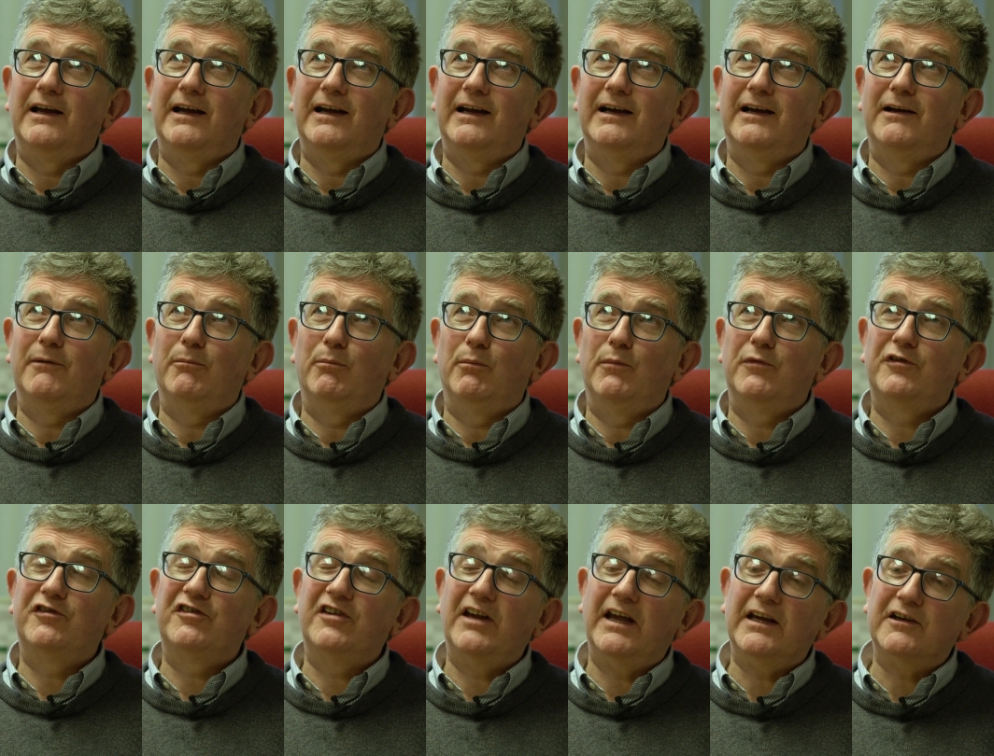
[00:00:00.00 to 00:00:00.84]
um,
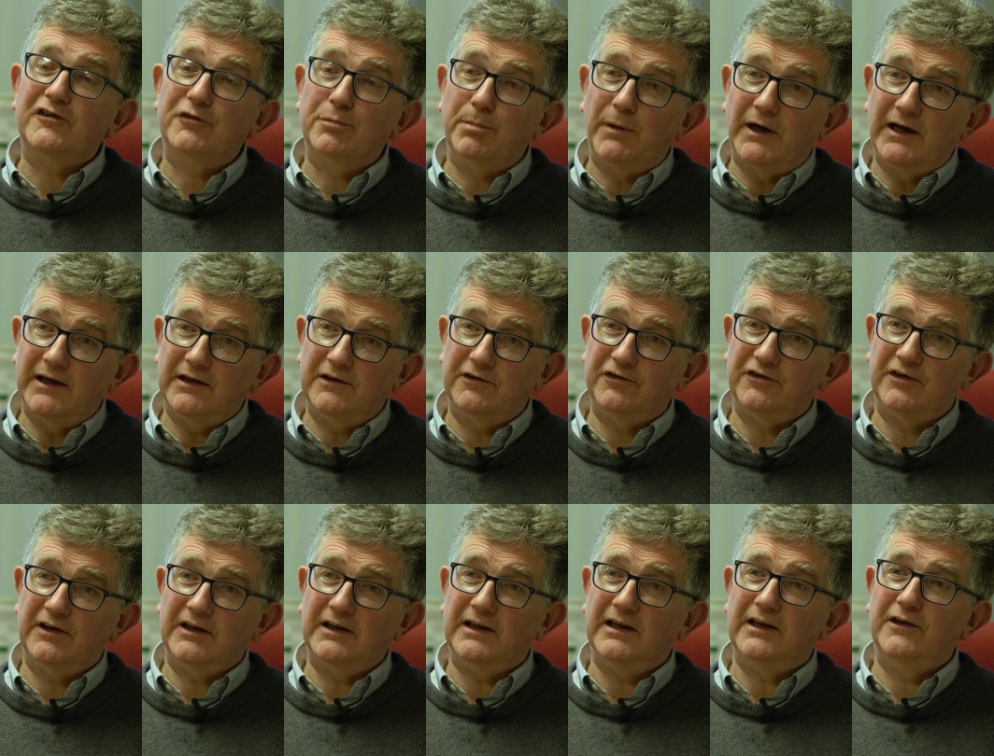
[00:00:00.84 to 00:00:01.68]
sex
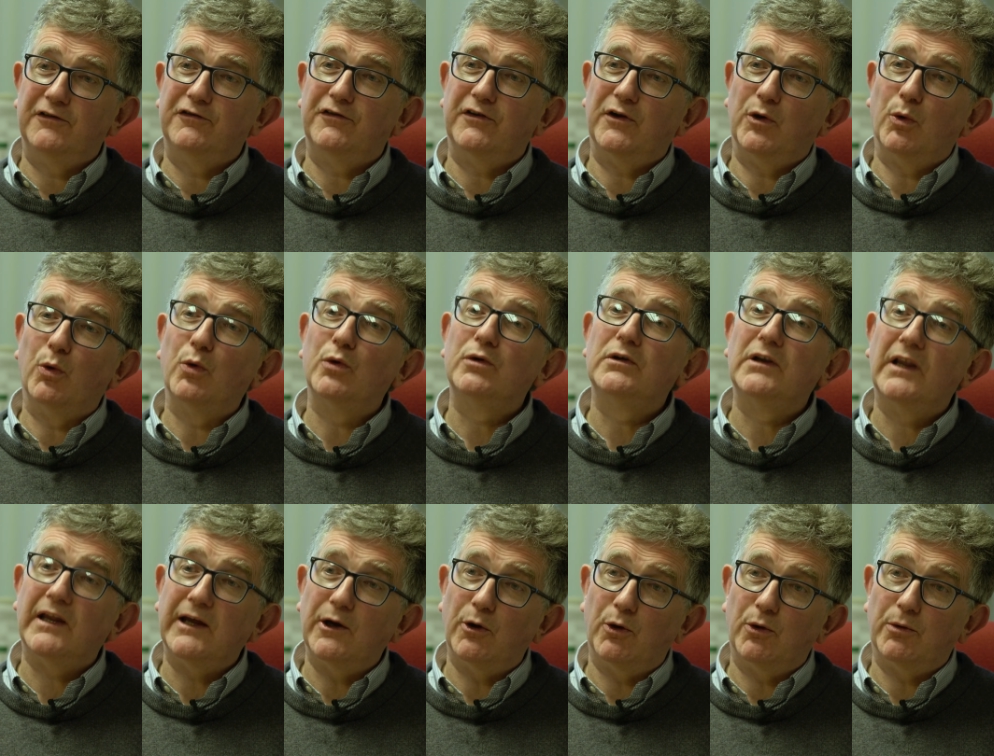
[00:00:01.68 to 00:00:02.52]
biasing is the
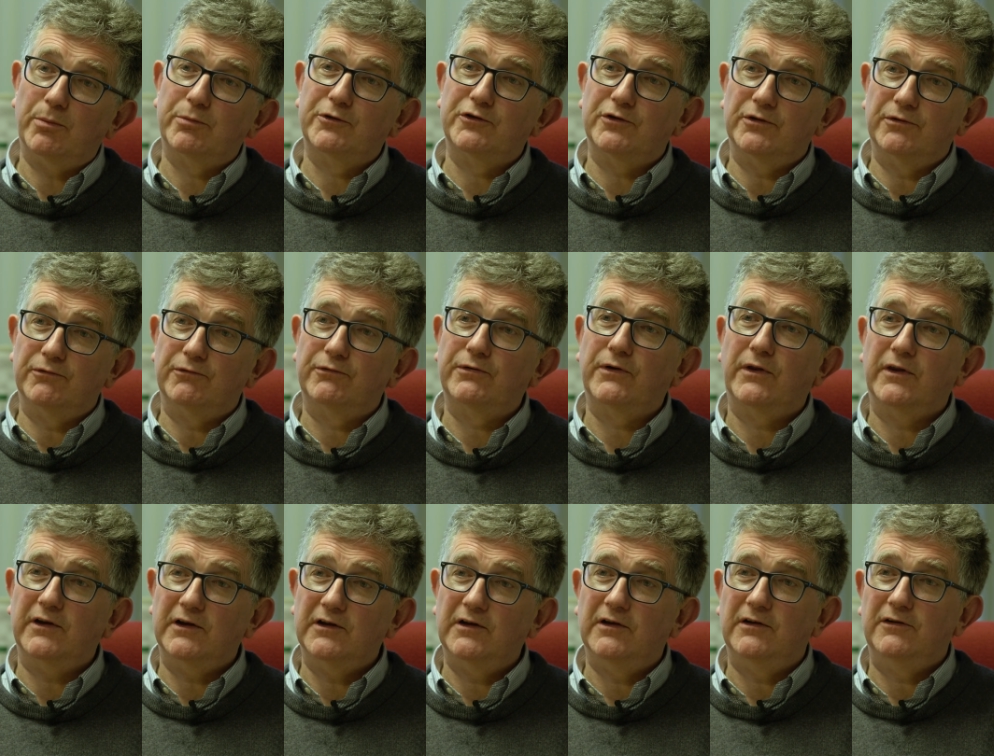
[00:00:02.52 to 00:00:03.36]
only option for
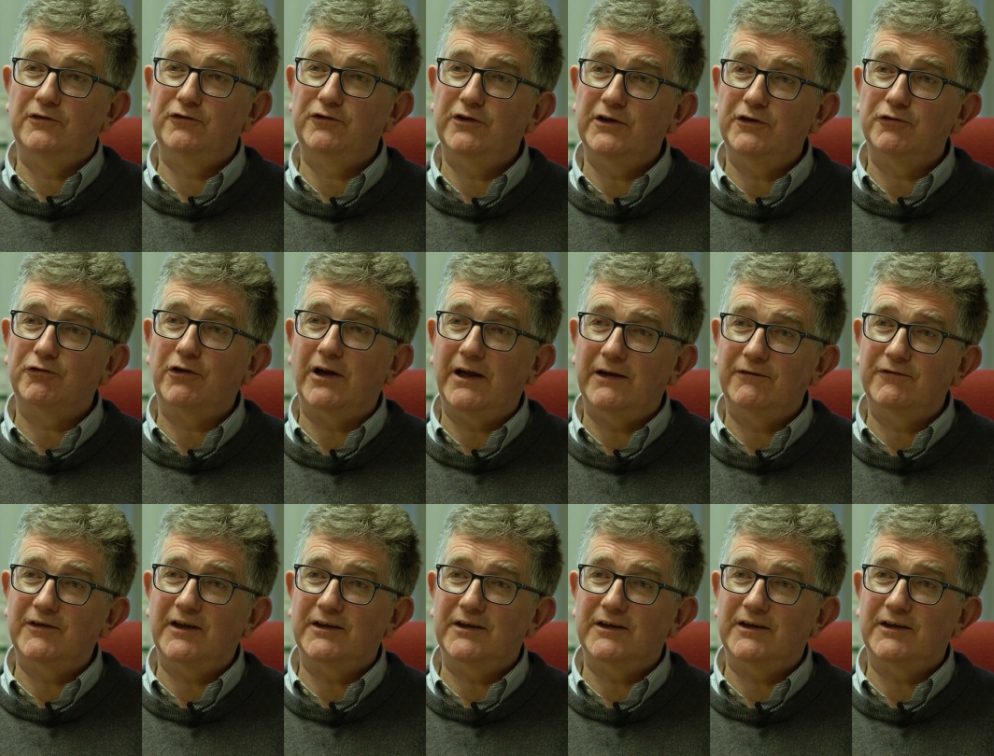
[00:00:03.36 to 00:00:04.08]
the gene drive